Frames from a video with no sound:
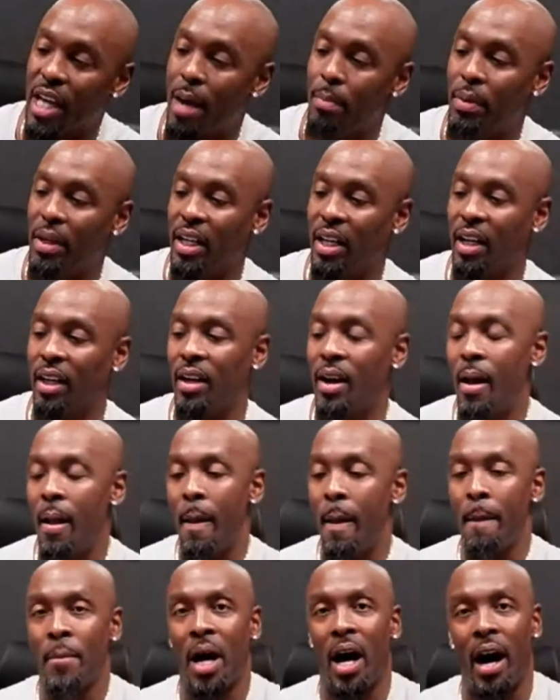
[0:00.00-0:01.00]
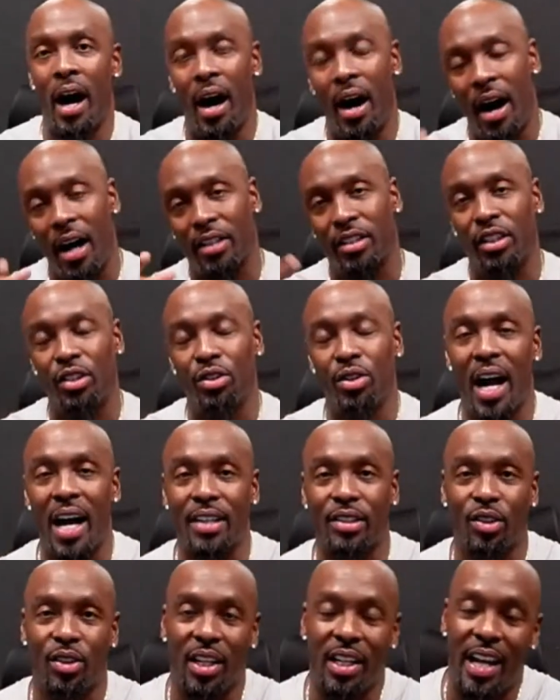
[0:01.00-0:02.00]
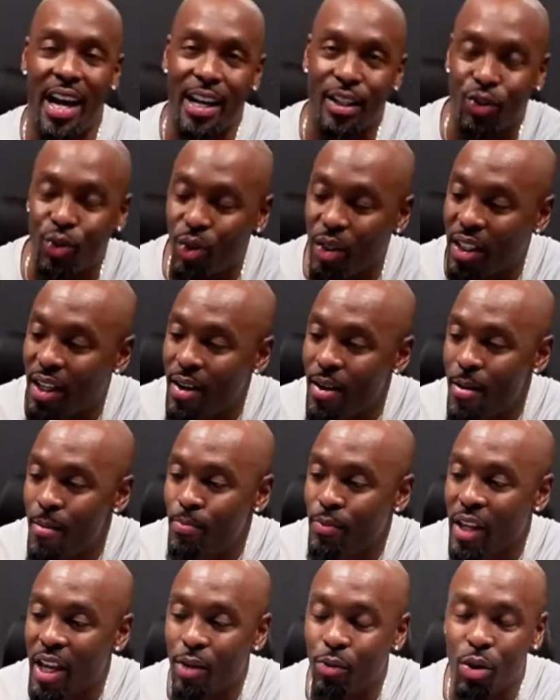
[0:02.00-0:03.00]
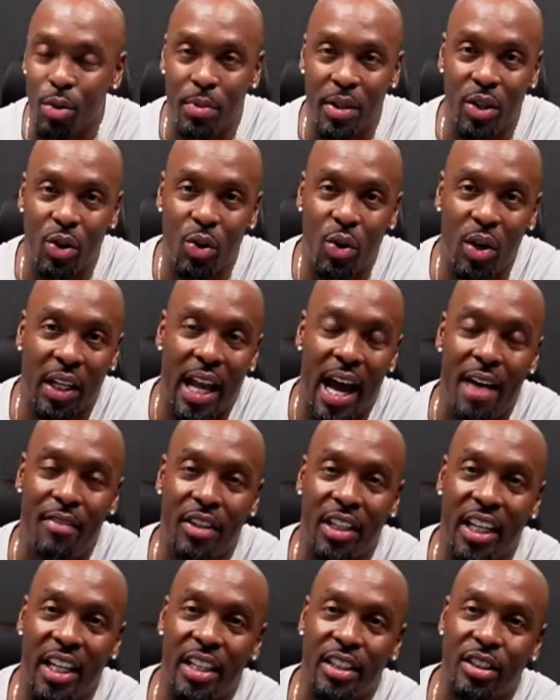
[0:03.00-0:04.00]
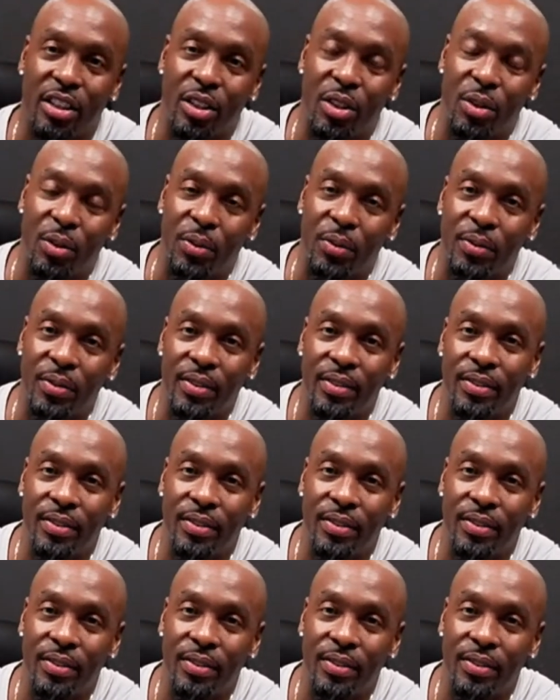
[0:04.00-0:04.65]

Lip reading: for chopping in. I'll see you guys on the next one, and we'll be going live again soon.